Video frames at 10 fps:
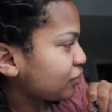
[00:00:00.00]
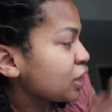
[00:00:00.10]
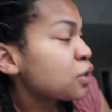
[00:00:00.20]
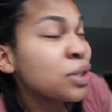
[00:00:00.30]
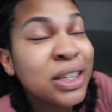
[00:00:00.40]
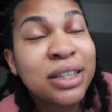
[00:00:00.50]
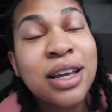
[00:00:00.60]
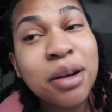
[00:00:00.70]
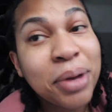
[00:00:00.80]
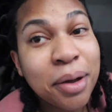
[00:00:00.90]
So this is
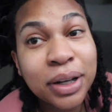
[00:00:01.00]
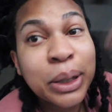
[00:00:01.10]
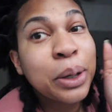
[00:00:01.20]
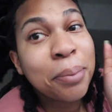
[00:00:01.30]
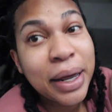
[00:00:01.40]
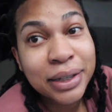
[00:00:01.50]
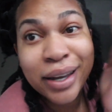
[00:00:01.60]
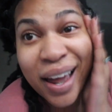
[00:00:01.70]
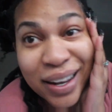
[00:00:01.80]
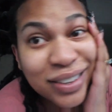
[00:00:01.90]
going to be a, a little
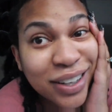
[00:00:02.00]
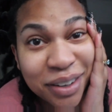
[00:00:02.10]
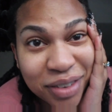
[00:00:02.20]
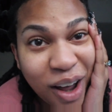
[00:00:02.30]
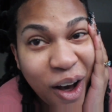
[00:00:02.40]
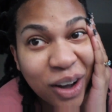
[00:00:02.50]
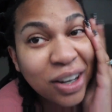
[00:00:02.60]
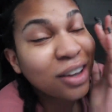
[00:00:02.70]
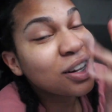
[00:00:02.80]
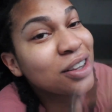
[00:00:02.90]
messy end to the vlog.
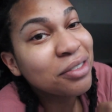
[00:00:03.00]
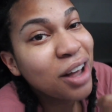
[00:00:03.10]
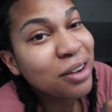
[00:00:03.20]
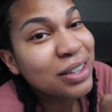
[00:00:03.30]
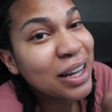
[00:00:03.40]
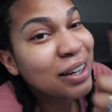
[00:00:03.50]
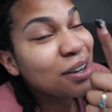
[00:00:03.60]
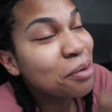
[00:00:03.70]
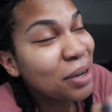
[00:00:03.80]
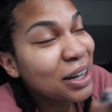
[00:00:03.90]
Y'all thought the vlog was
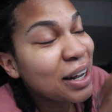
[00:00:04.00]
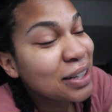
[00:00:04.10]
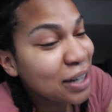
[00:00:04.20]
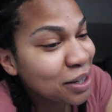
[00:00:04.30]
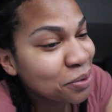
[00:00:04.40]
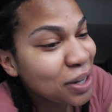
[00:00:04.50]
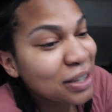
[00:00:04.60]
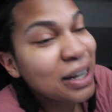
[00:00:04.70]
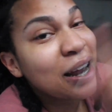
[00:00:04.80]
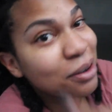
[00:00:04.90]
ending on Monday. Today's
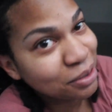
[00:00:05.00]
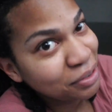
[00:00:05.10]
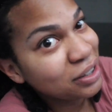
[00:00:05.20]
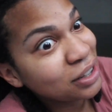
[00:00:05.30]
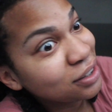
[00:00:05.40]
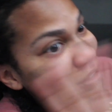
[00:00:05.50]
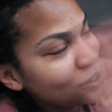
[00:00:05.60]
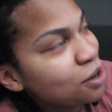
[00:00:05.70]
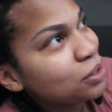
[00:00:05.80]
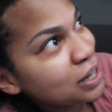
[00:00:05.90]
Wednesday. Now it's finna,
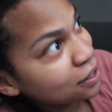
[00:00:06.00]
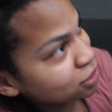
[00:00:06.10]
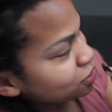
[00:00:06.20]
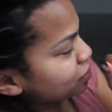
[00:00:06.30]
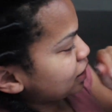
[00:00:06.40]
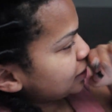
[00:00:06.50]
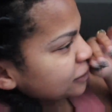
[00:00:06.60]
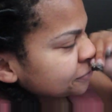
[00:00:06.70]
you know, it's actually going to end.